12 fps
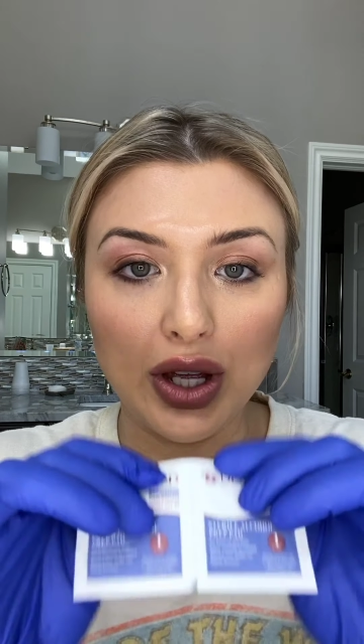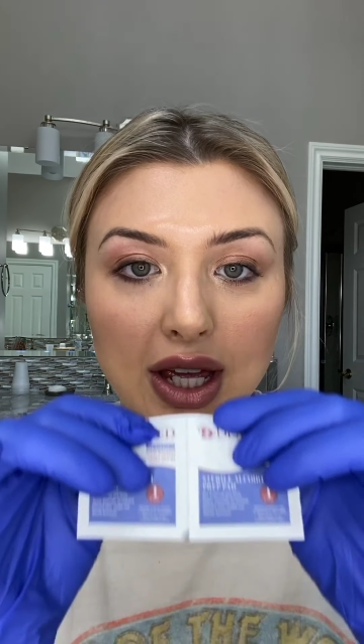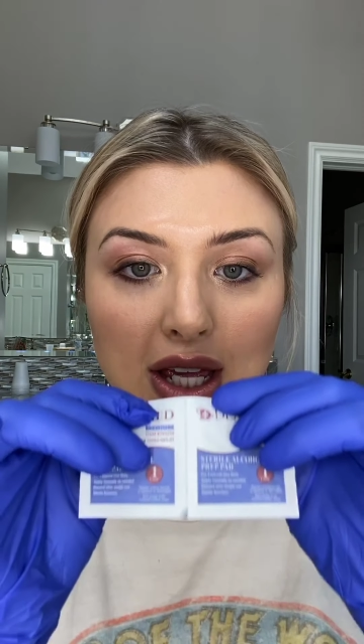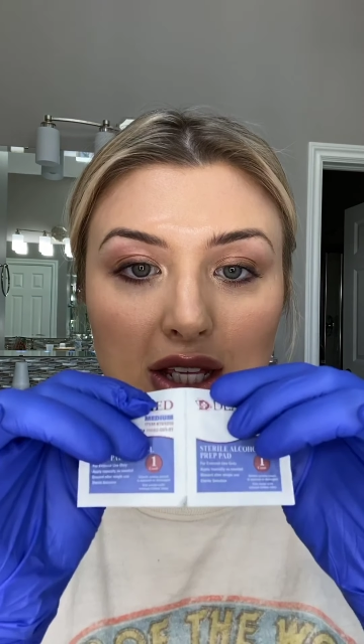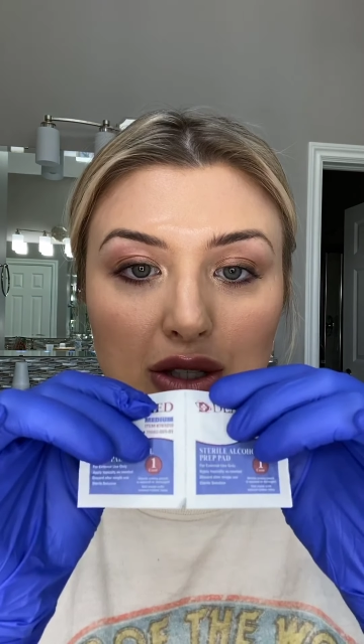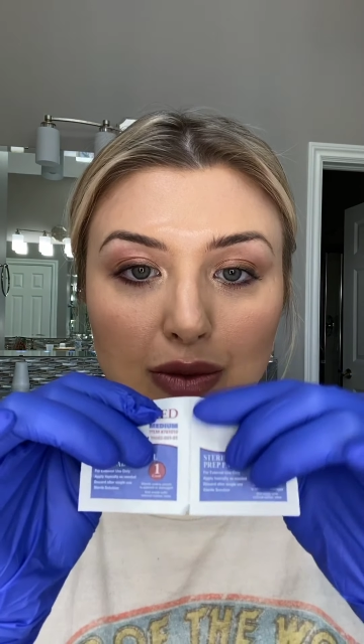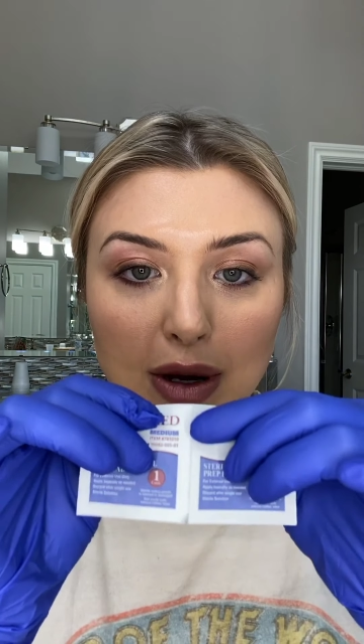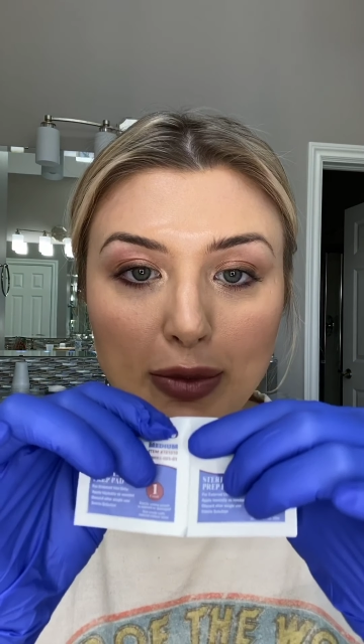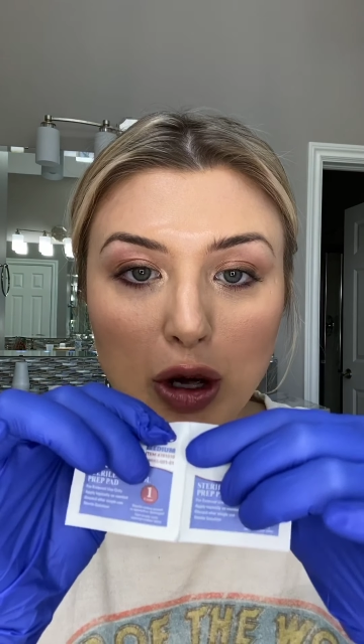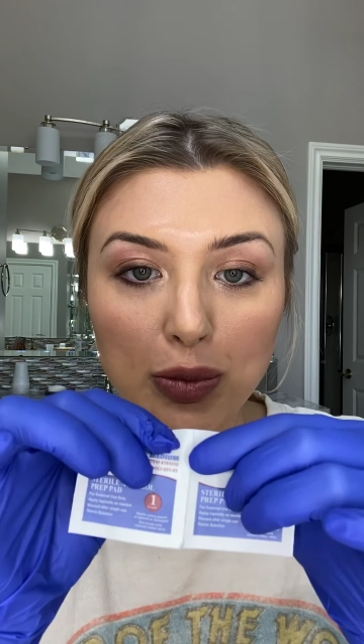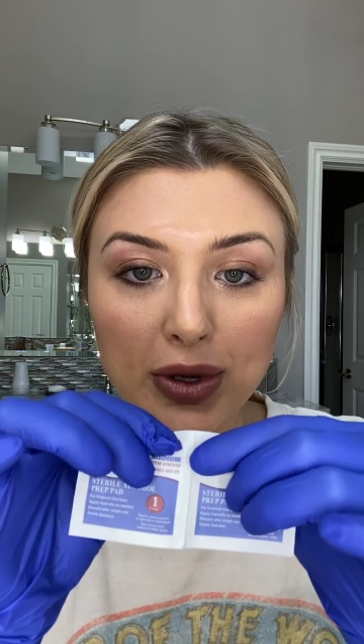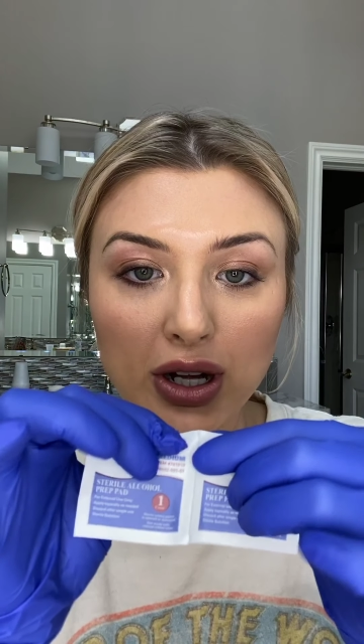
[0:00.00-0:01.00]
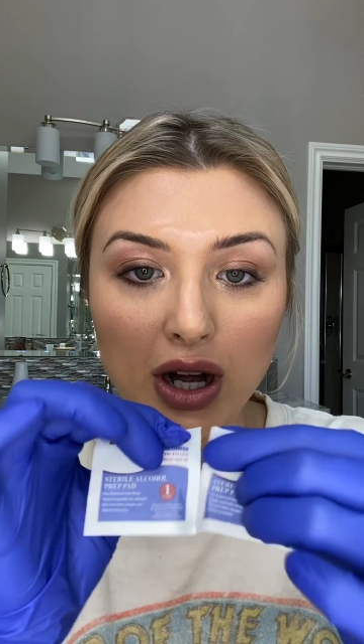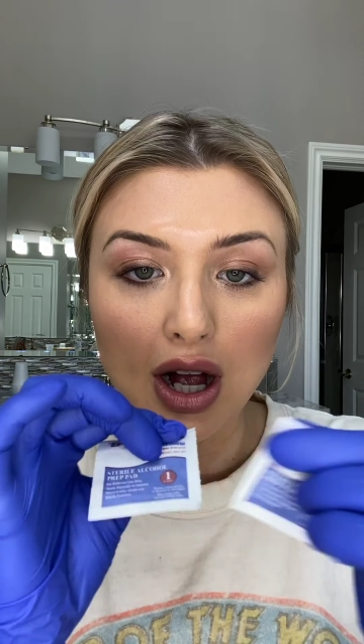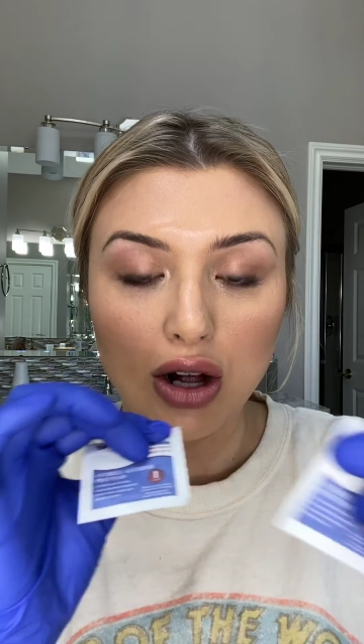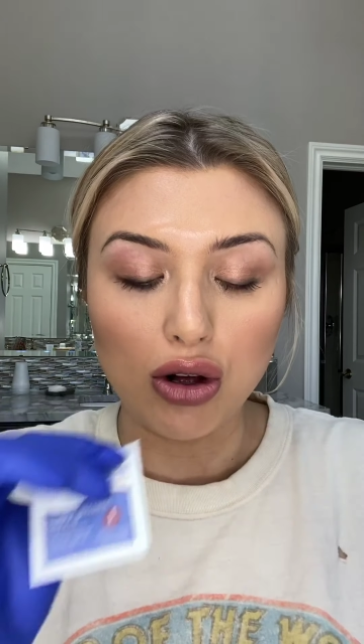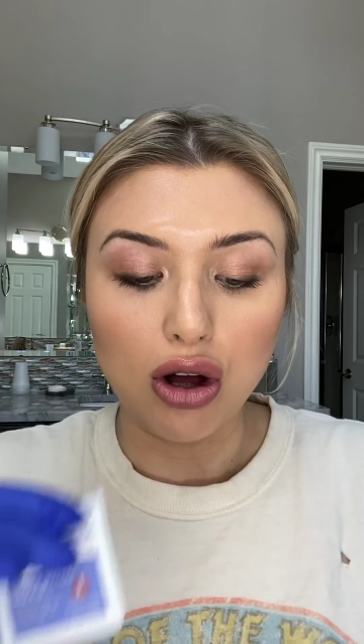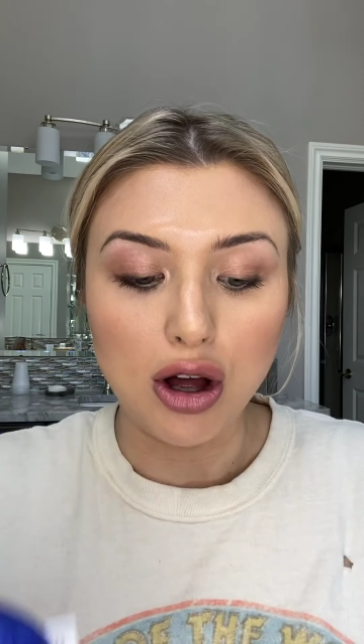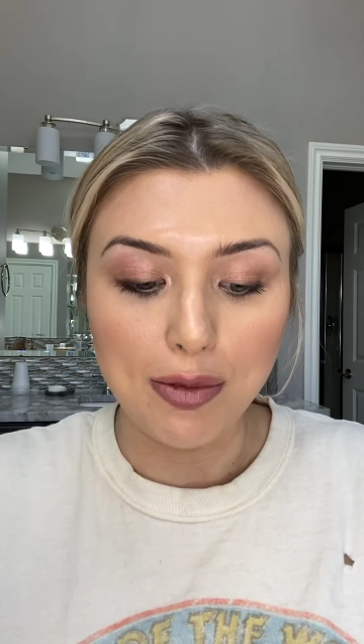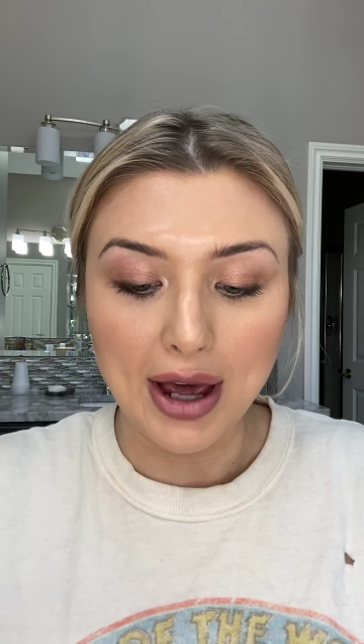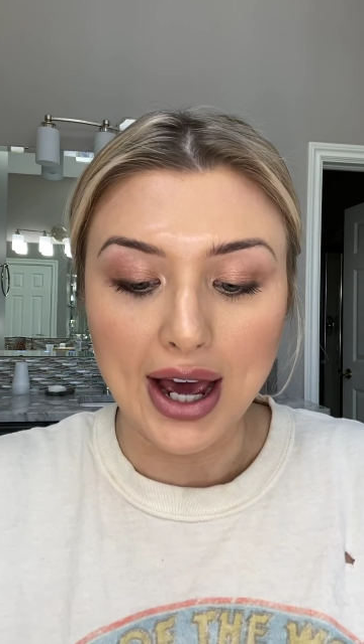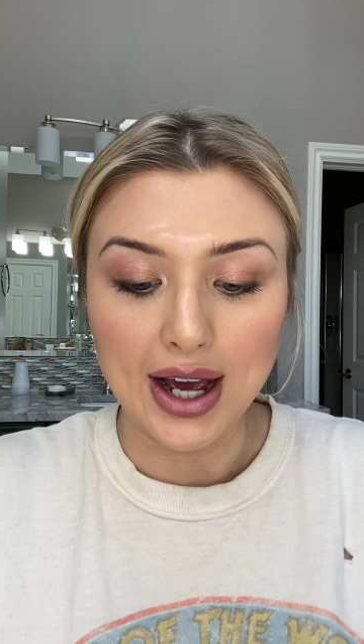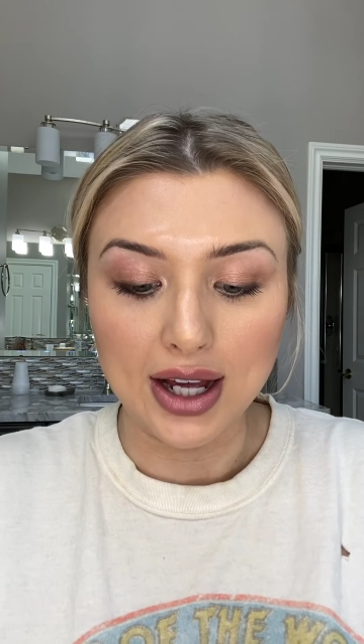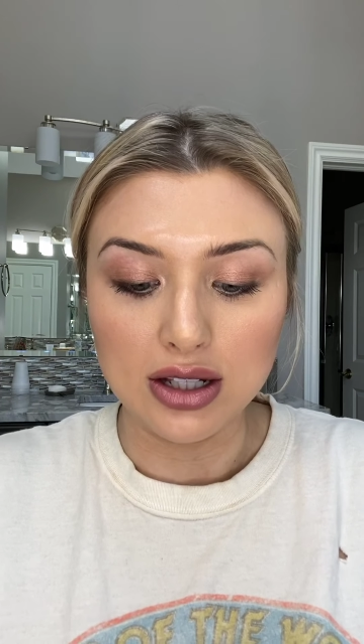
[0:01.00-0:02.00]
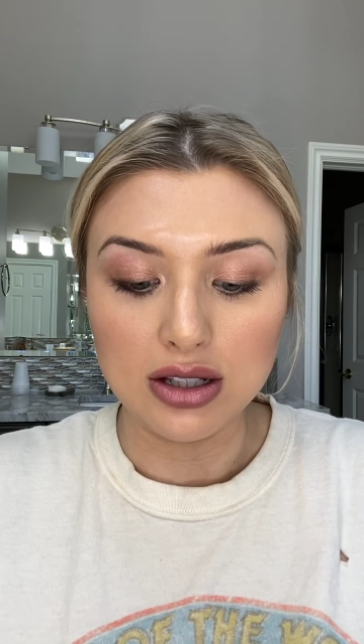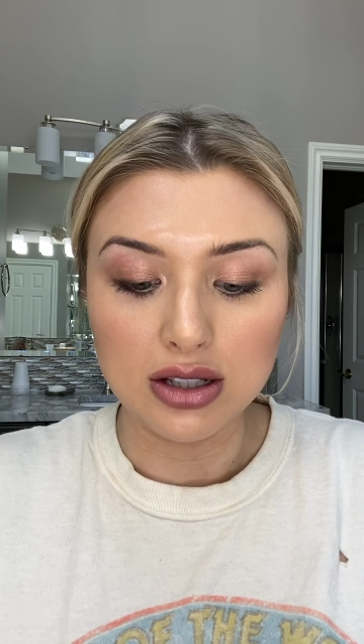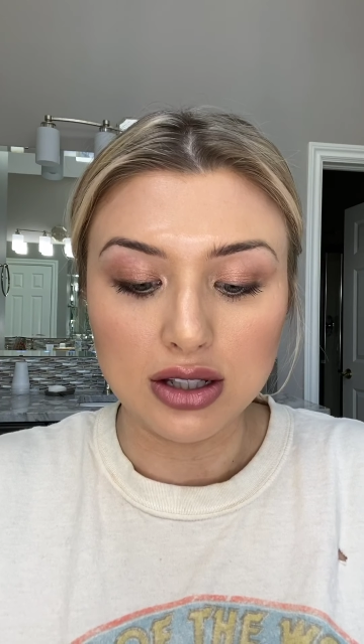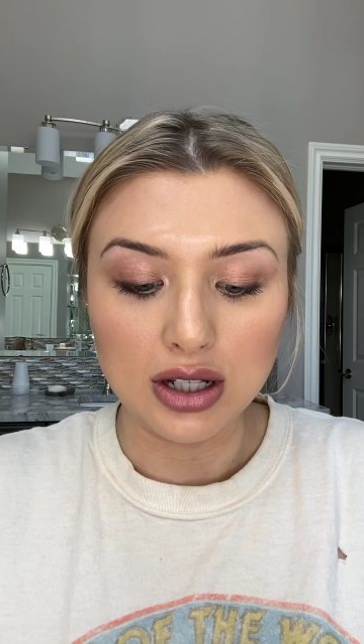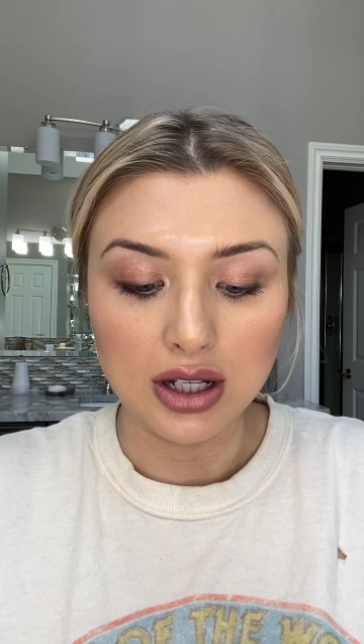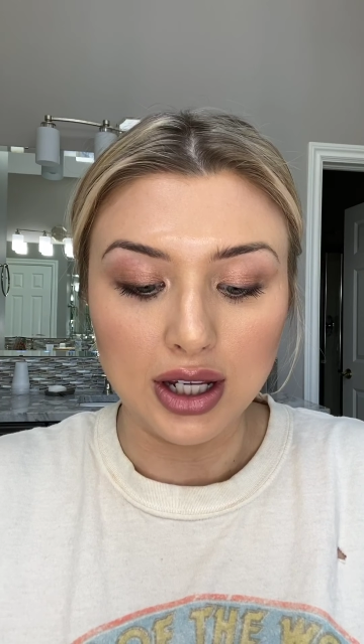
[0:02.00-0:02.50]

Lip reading: is rip open our alcohol pads